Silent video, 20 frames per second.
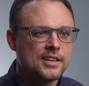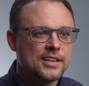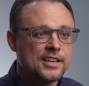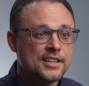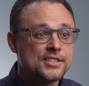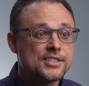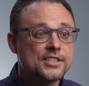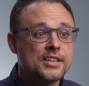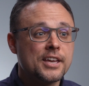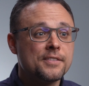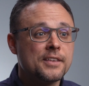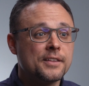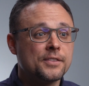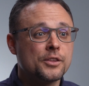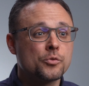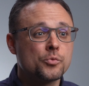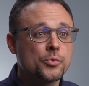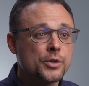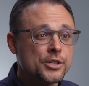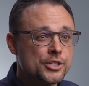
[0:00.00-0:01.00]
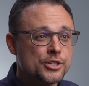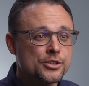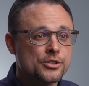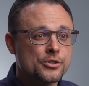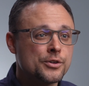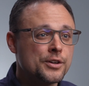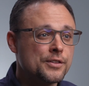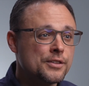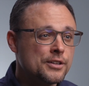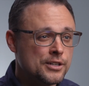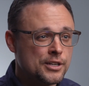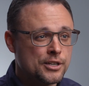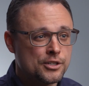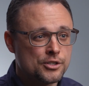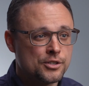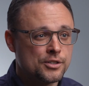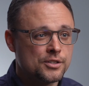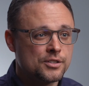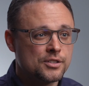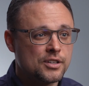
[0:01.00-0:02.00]
It's said that the riches are in the
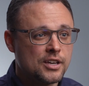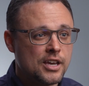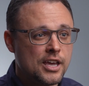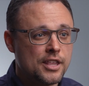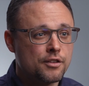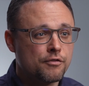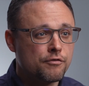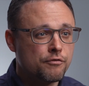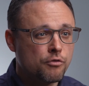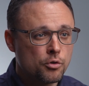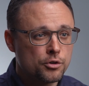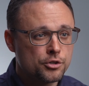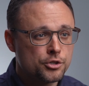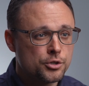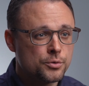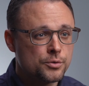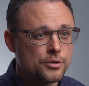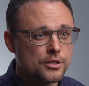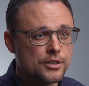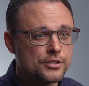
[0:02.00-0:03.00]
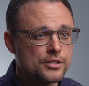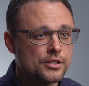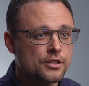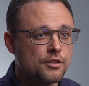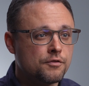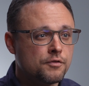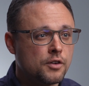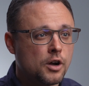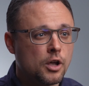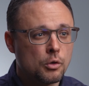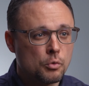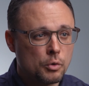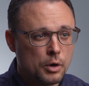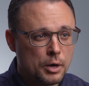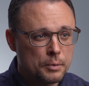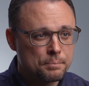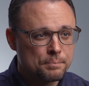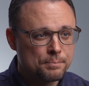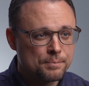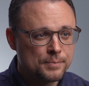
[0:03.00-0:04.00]
niches and the fortune is in the
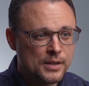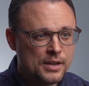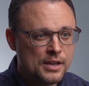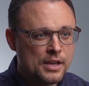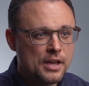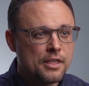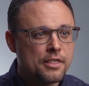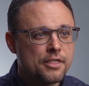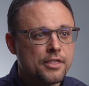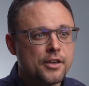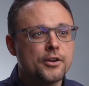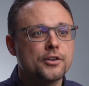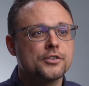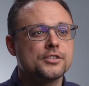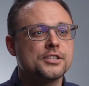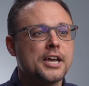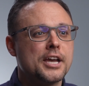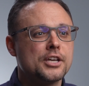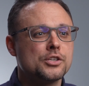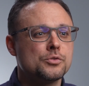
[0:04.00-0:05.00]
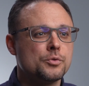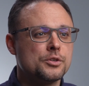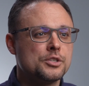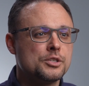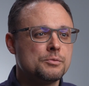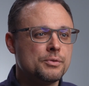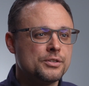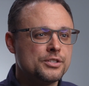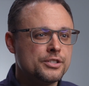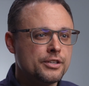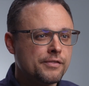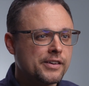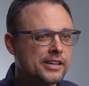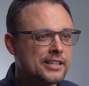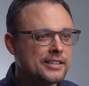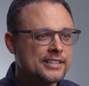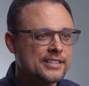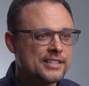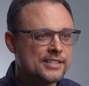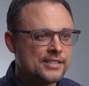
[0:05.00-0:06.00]
follow-up. TheraSaaS was
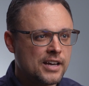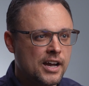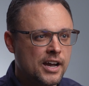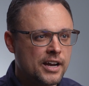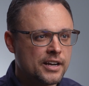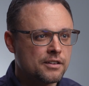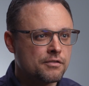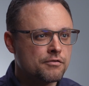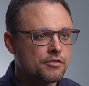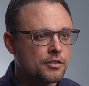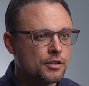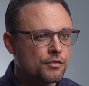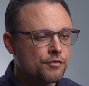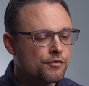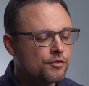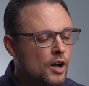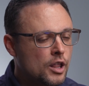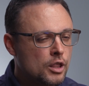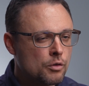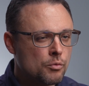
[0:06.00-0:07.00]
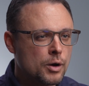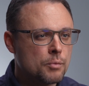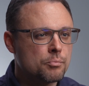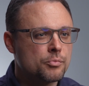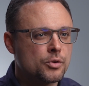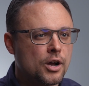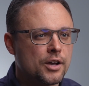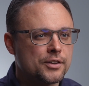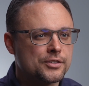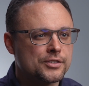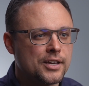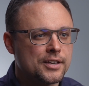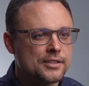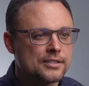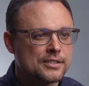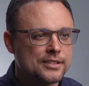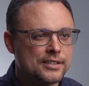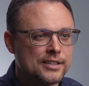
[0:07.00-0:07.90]
specifically designed for the follow-up process.